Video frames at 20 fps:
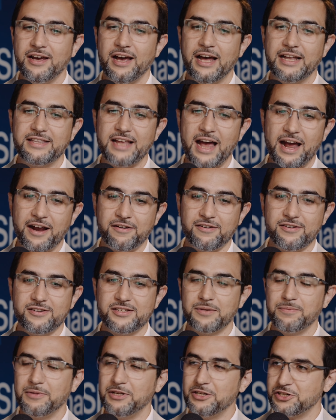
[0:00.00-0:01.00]
Attackers
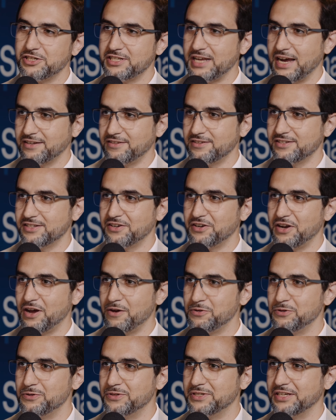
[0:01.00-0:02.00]
and malicious actors are now
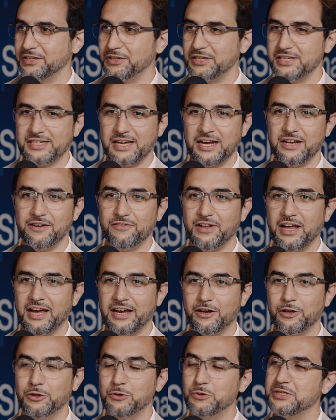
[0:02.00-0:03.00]
using these kind of
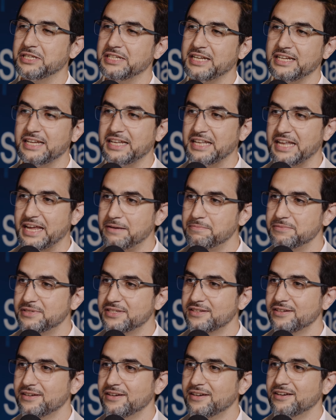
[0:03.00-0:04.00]
like hallucinated
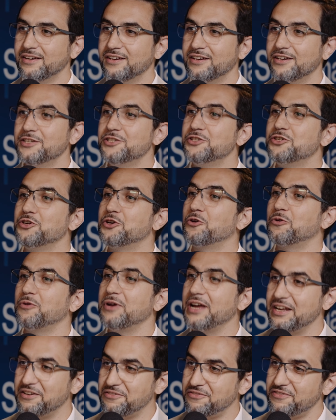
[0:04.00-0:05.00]
names to
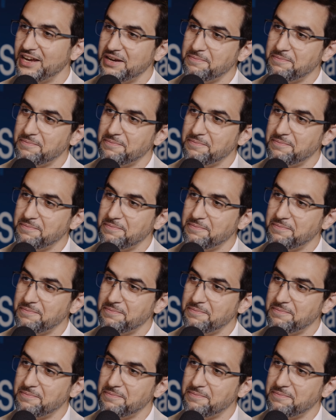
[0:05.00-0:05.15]
create fake